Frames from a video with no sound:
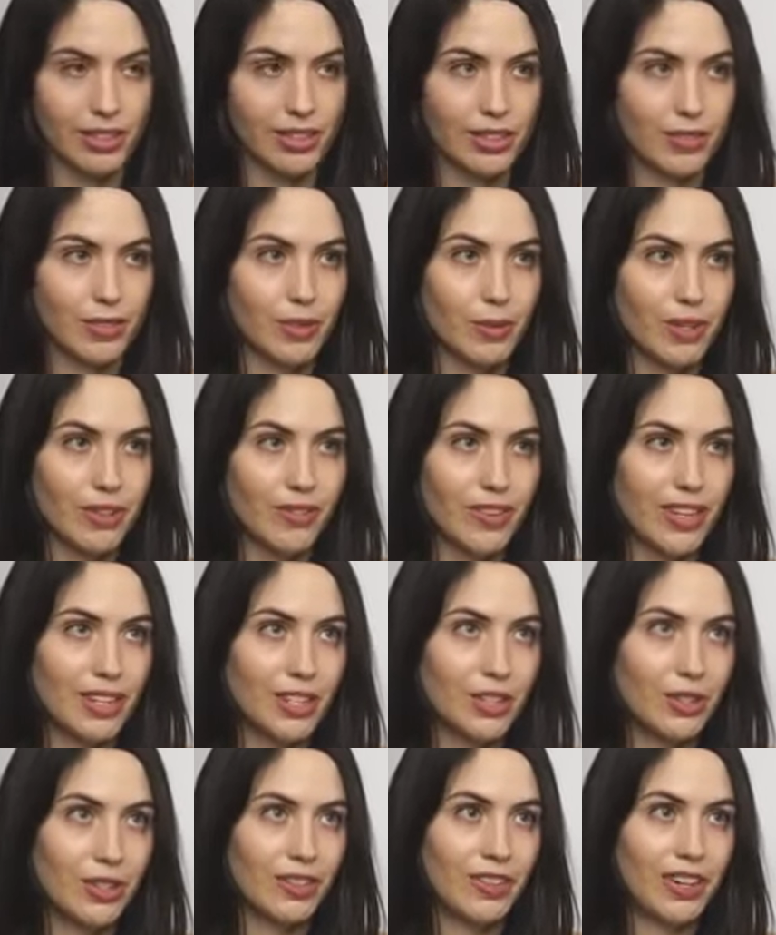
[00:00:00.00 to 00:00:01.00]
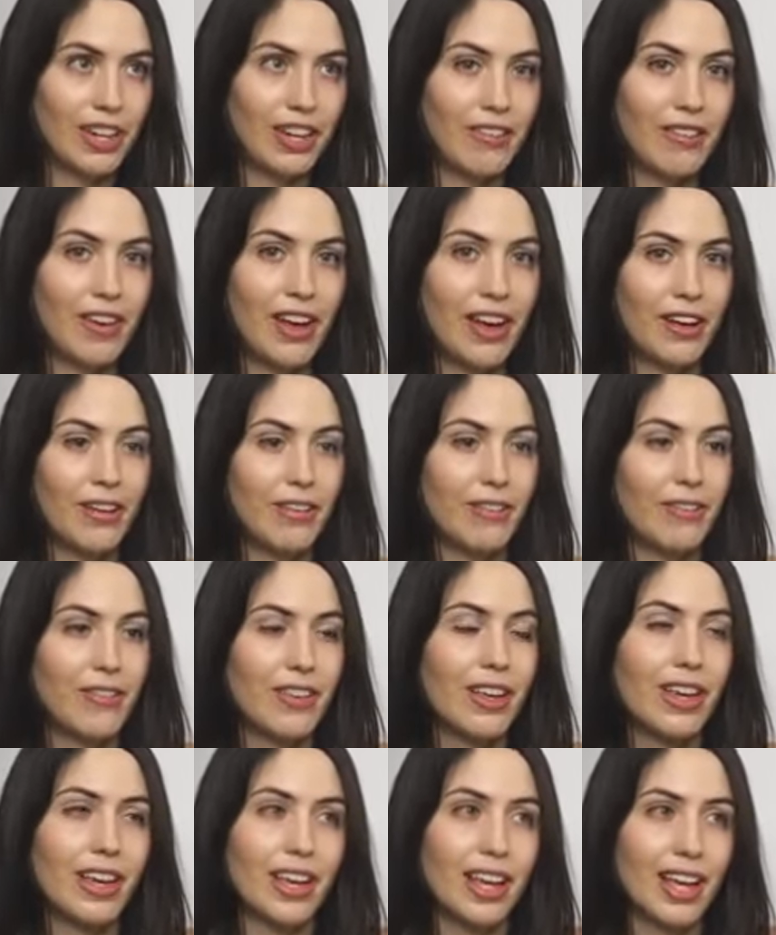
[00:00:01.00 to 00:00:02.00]
So we want to find the derivative
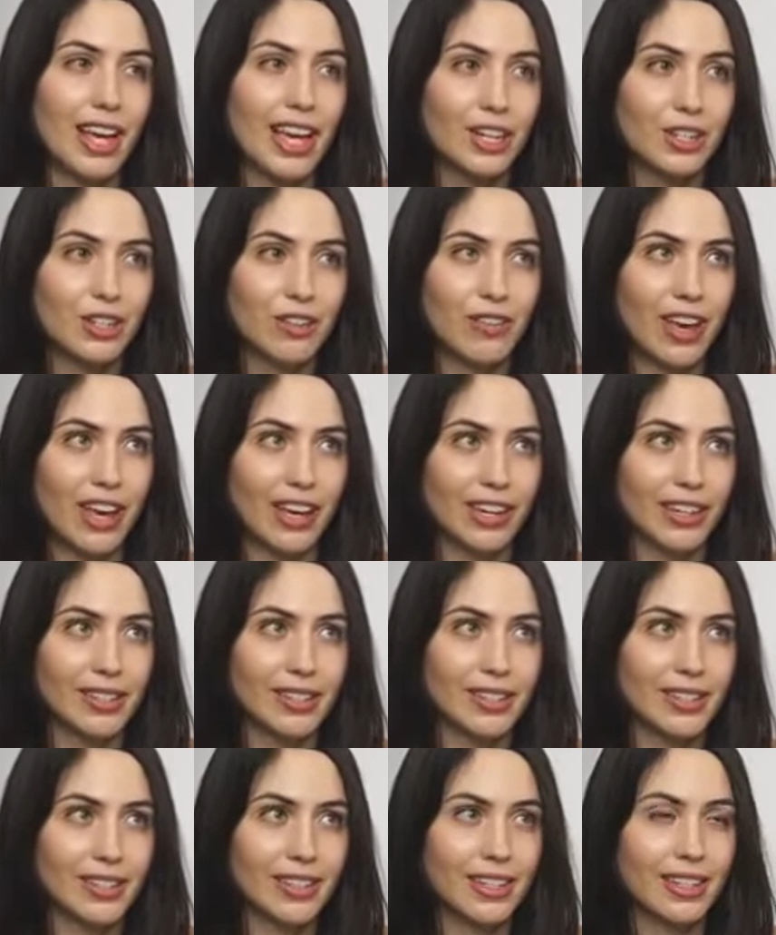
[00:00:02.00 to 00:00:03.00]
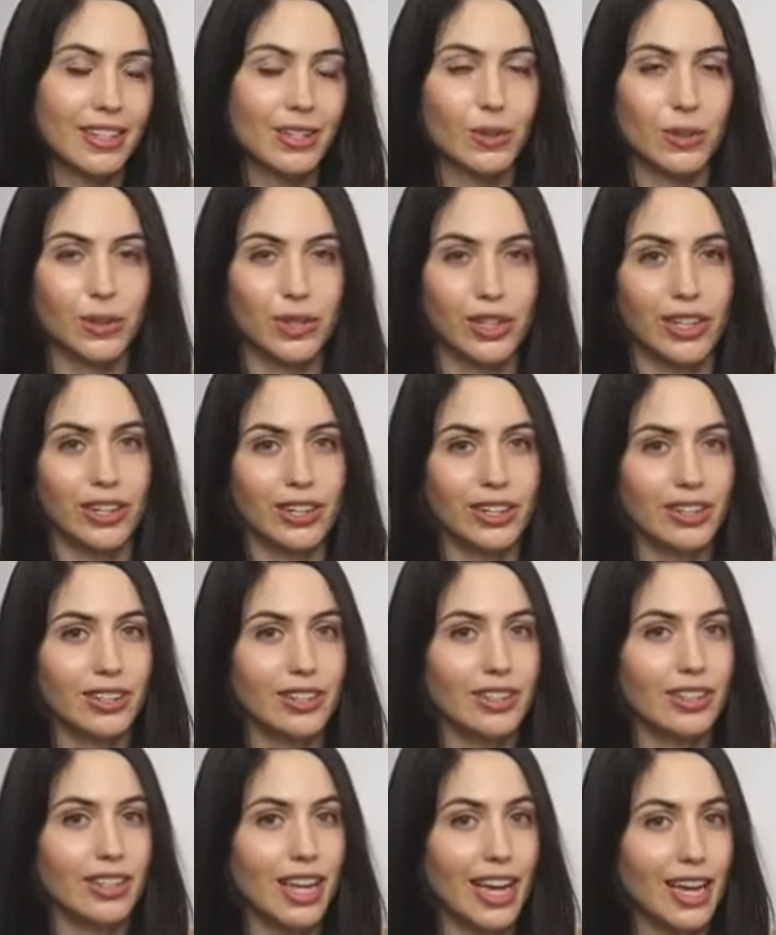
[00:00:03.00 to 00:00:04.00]
of h of x or
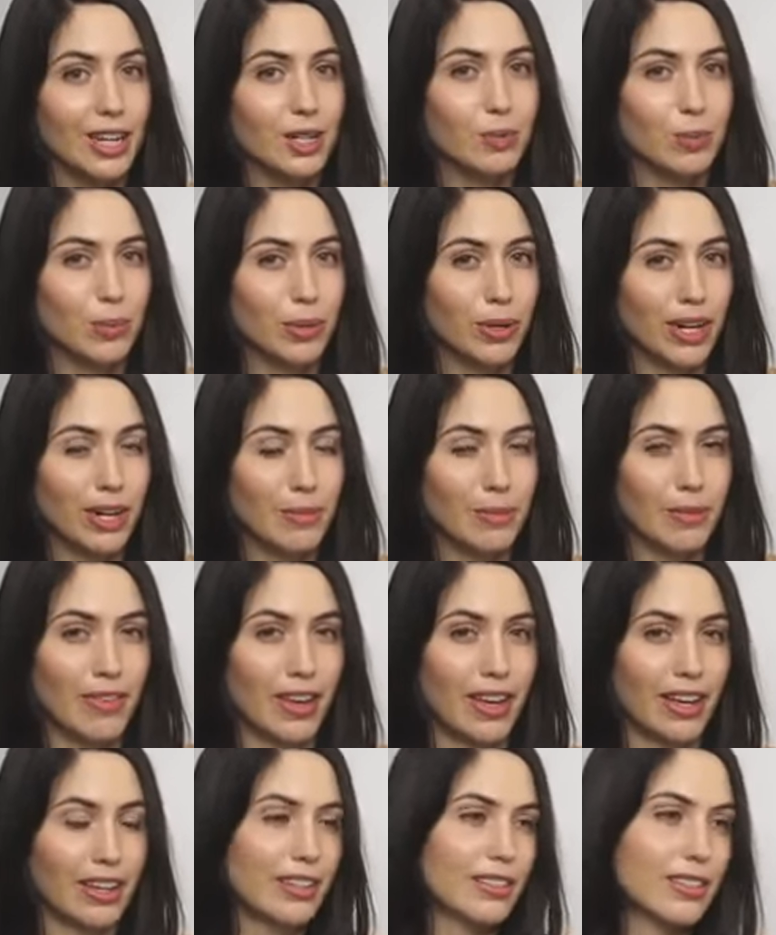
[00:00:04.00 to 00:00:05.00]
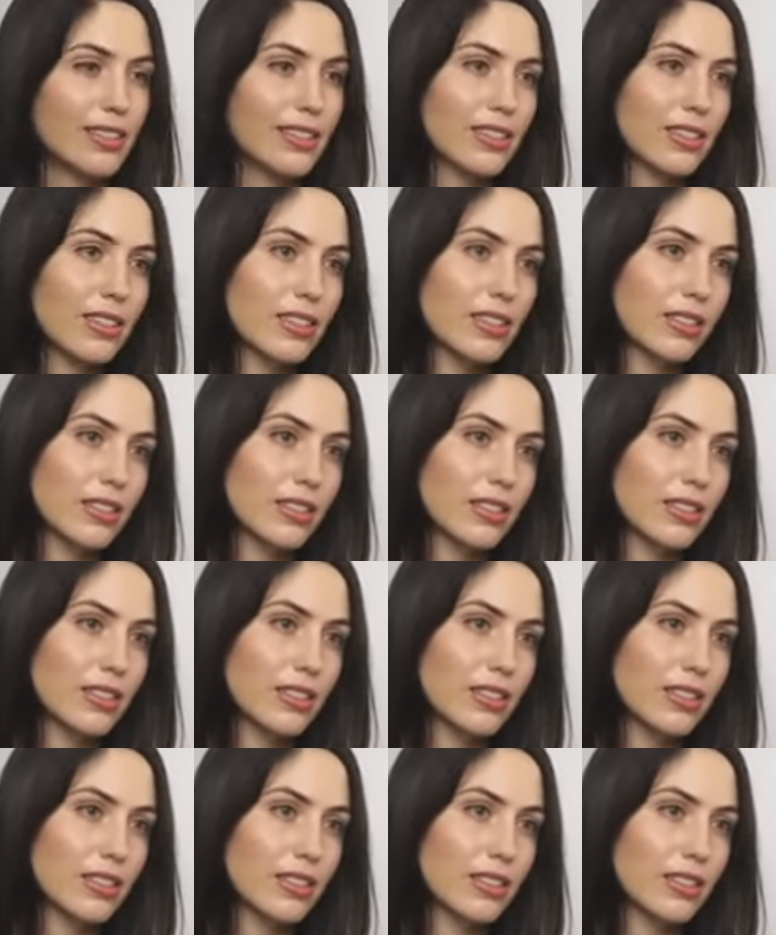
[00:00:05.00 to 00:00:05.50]
h prime of x.